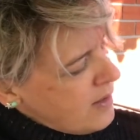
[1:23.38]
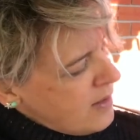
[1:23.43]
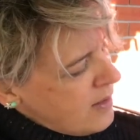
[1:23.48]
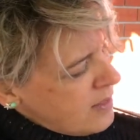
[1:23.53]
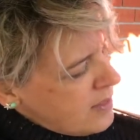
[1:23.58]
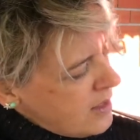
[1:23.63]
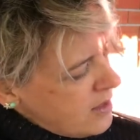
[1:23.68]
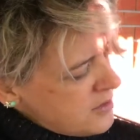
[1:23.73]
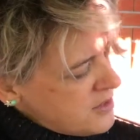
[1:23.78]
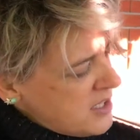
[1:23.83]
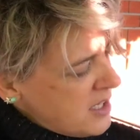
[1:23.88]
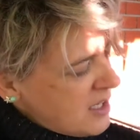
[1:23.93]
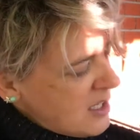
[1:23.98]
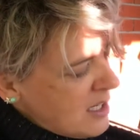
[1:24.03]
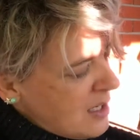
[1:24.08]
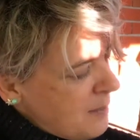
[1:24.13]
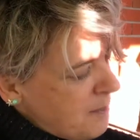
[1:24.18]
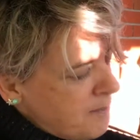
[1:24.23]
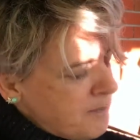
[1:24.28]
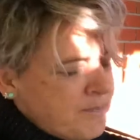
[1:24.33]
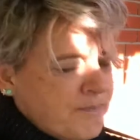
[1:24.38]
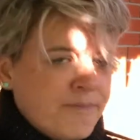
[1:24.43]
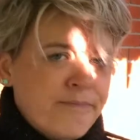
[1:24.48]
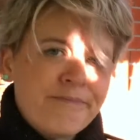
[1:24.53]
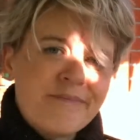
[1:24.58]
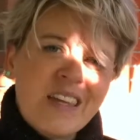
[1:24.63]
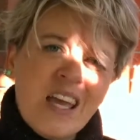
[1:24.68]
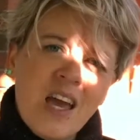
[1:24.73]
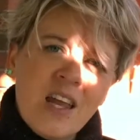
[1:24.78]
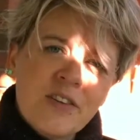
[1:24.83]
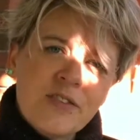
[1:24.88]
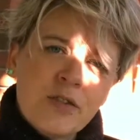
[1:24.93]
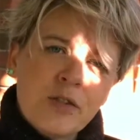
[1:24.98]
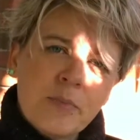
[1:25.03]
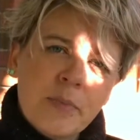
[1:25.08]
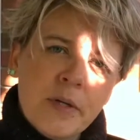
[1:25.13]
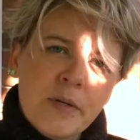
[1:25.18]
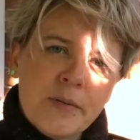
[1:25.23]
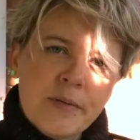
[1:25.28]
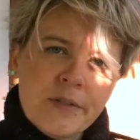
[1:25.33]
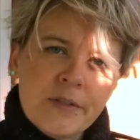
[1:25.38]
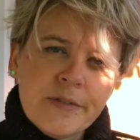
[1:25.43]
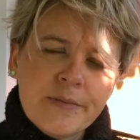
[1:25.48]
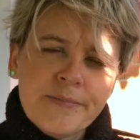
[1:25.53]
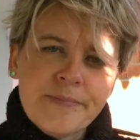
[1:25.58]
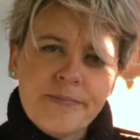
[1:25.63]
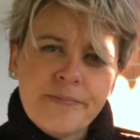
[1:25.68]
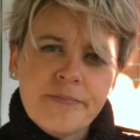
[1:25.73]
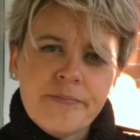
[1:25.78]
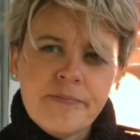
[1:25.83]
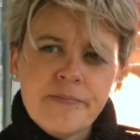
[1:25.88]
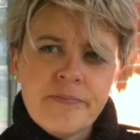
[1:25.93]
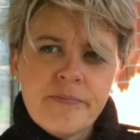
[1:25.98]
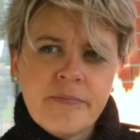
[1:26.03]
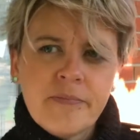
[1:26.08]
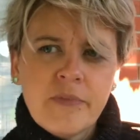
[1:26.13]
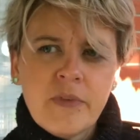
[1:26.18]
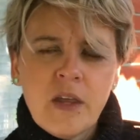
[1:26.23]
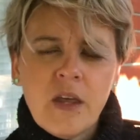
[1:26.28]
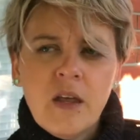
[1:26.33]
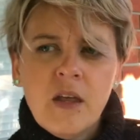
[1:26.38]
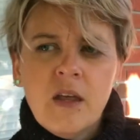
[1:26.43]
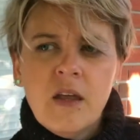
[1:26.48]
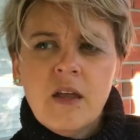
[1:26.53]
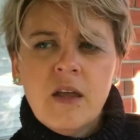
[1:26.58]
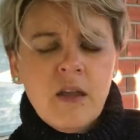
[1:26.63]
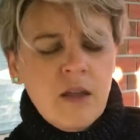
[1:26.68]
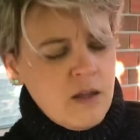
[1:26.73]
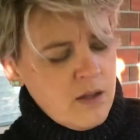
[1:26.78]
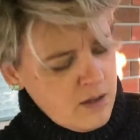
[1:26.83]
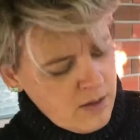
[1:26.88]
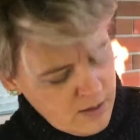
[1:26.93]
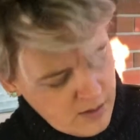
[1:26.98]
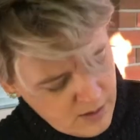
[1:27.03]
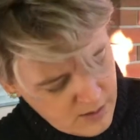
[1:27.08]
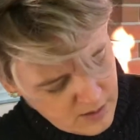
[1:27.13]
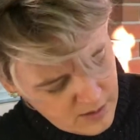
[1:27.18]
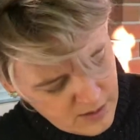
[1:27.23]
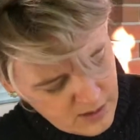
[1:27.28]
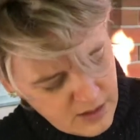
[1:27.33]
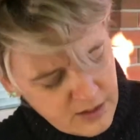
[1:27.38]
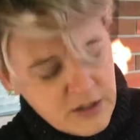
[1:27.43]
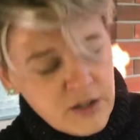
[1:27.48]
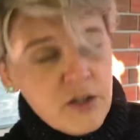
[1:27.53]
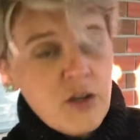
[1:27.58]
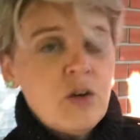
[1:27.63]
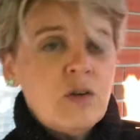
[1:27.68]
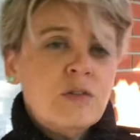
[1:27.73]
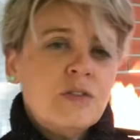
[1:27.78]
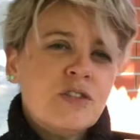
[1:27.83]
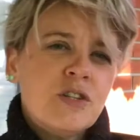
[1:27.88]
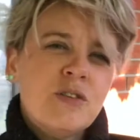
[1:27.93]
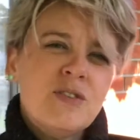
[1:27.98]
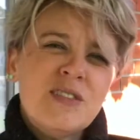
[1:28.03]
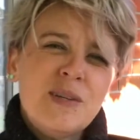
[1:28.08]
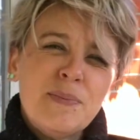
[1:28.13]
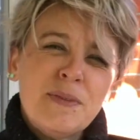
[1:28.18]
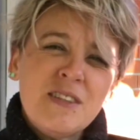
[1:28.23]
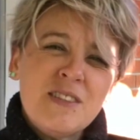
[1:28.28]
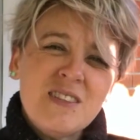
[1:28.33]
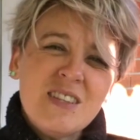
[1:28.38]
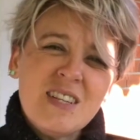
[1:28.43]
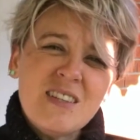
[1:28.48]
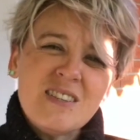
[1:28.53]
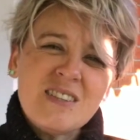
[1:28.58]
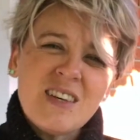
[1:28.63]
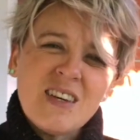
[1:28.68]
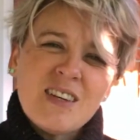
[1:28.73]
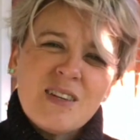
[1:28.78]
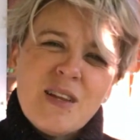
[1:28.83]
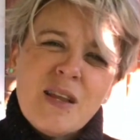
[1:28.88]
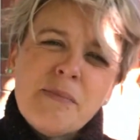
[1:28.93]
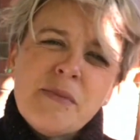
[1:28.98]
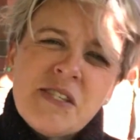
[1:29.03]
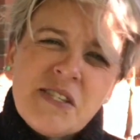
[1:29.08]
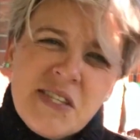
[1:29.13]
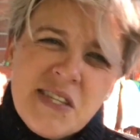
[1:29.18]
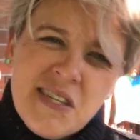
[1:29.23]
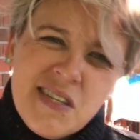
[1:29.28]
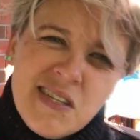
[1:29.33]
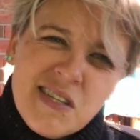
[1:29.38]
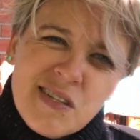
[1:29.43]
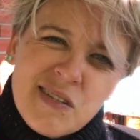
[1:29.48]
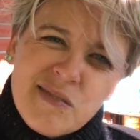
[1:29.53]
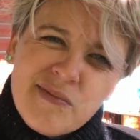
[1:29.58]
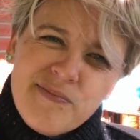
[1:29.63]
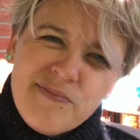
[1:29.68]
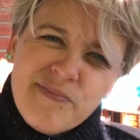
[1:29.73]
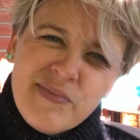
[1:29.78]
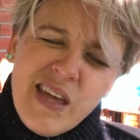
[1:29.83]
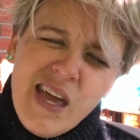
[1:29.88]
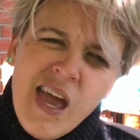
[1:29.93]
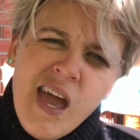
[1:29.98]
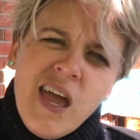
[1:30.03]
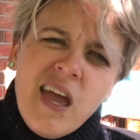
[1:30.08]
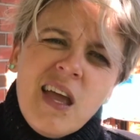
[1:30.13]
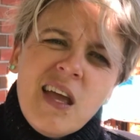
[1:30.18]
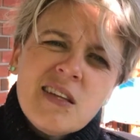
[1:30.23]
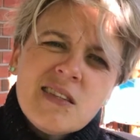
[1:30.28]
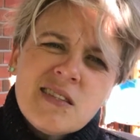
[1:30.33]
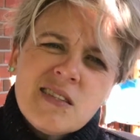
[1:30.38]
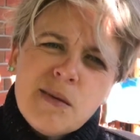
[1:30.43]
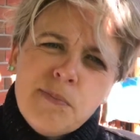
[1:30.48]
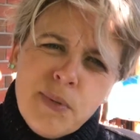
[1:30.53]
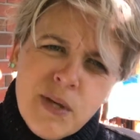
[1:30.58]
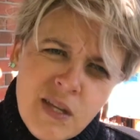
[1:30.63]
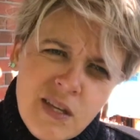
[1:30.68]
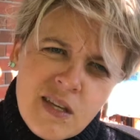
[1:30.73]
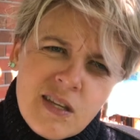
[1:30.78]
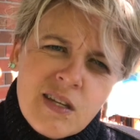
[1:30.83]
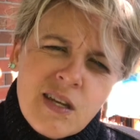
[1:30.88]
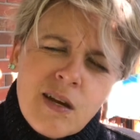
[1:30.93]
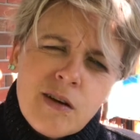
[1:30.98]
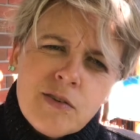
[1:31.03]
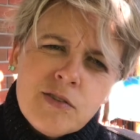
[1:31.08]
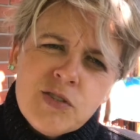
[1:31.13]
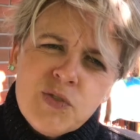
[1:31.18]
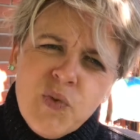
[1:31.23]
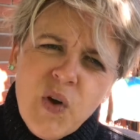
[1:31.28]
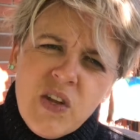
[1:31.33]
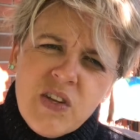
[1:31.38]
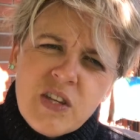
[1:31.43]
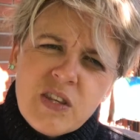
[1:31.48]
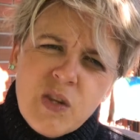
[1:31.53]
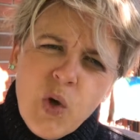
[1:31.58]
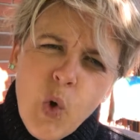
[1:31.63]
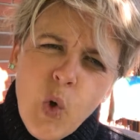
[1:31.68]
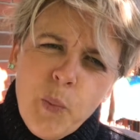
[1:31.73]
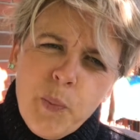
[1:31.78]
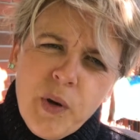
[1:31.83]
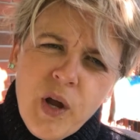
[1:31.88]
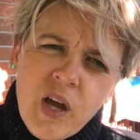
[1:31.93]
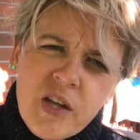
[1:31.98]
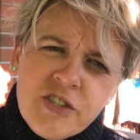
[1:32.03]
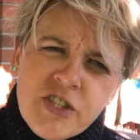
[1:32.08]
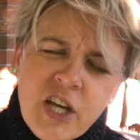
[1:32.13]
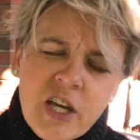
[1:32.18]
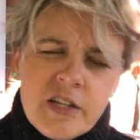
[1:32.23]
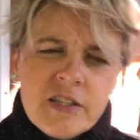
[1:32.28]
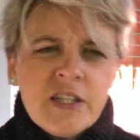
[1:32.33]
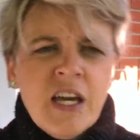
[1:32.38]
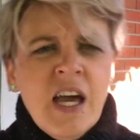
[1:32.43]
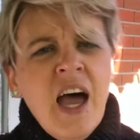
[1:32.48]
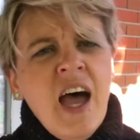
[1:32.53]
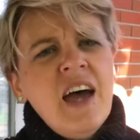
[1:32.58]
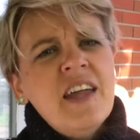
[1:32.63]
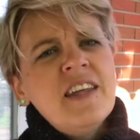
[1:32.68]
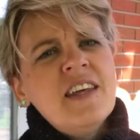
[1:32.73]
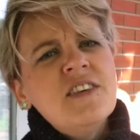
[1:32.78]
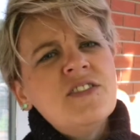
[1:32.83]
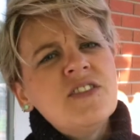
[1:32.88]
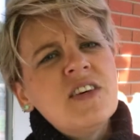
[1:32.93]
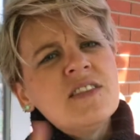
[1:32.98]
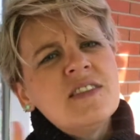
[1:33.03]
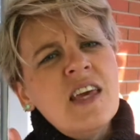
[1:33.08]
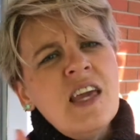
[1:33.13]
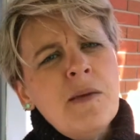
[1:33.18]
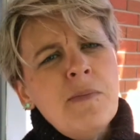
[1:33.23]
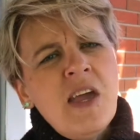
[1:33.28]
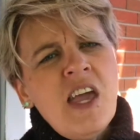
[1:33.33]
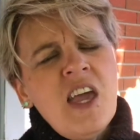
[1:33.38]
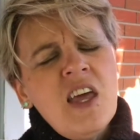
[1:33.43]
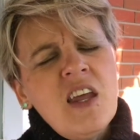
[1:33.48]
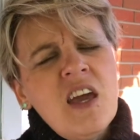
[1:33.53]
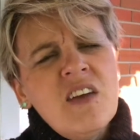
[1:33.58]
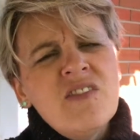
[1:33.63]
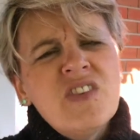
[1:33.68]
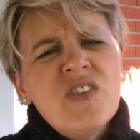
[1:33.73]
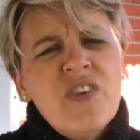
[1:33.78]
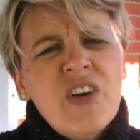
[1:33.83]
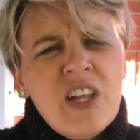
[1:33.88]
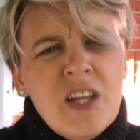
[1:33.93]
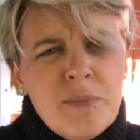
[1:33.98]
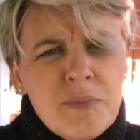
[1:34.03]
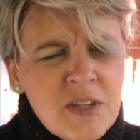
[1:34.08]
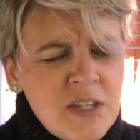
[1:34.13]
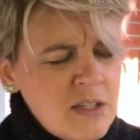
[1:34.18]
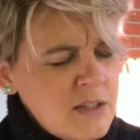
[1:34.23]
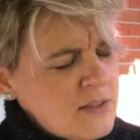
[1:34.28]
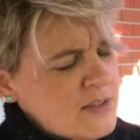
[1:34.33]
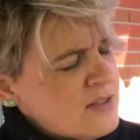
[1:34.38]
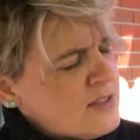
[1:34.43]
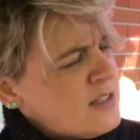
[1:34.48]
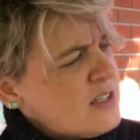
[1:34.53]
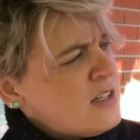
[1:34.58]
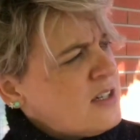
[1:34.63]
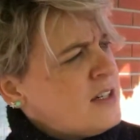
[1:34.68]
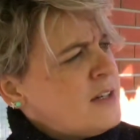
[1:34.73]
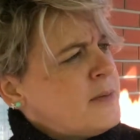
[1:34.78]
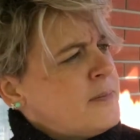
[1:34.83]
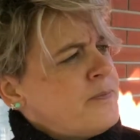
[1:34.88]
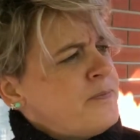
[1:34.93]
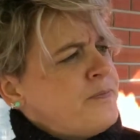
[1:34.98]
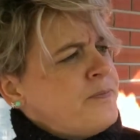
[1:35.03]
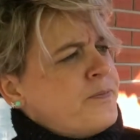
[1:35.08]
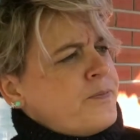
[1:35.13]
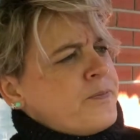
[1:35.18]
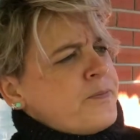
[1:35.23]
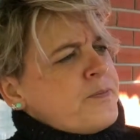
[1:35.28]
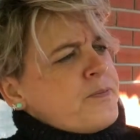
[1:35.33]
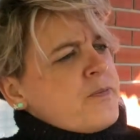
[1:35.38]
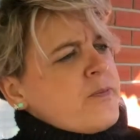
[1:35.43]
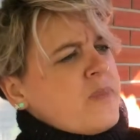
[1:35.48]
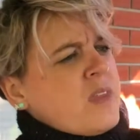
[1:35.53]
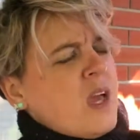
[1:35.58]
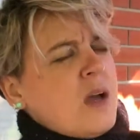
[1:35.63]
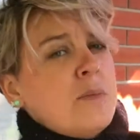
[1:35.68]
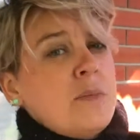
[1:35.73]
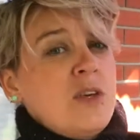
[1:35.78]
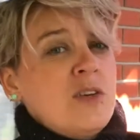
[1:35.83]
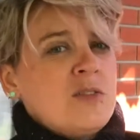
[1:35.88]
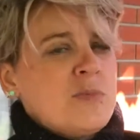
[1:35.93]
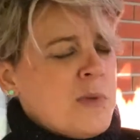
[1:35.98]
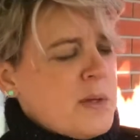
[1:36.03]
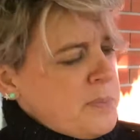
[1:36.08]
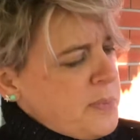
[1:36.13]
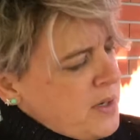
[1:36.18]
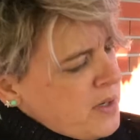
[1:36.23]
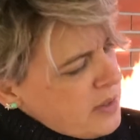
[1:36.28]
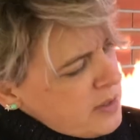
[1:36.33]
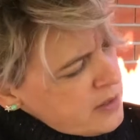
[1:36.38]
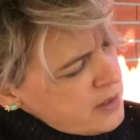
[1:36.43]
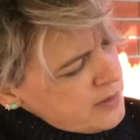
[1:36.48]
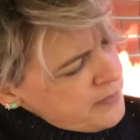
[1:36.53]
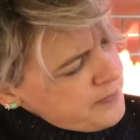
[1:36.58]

they're digging up dinosaur bones. And you know who shows up at their dig site? Let me tell you. It's the billionaire who's funding the whole project. And he says, hey man, I've developed this amusement park